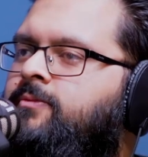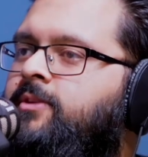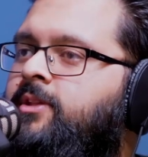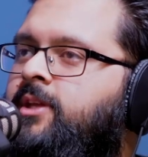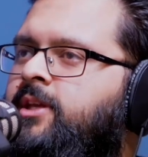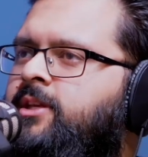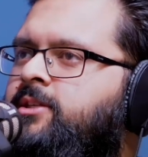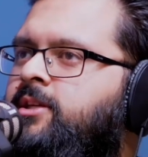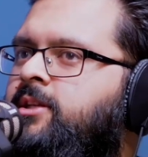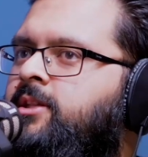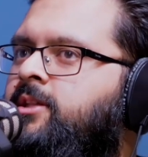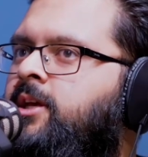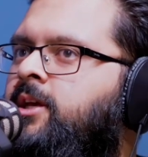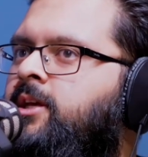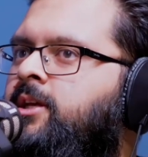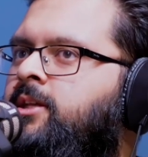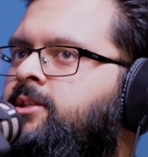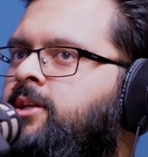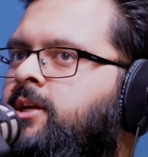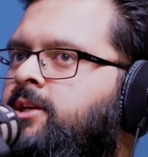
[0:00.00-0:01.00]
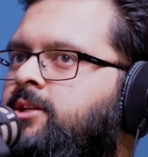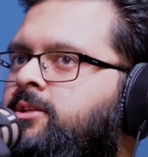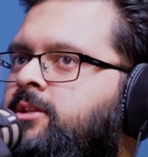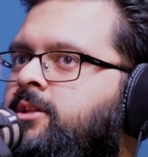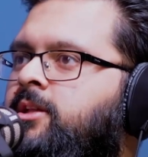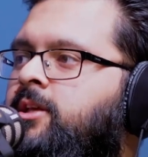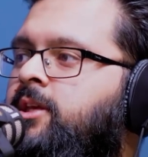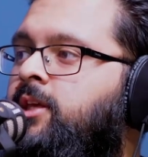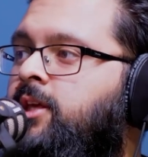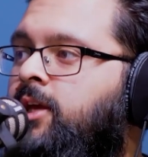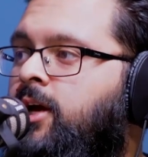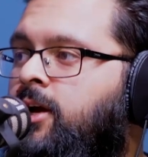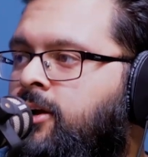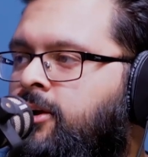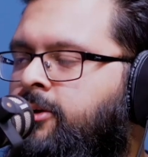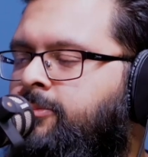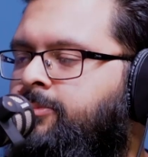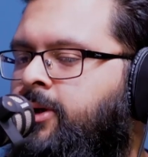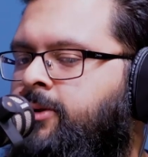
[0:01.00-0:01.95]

and they said that it's actually the young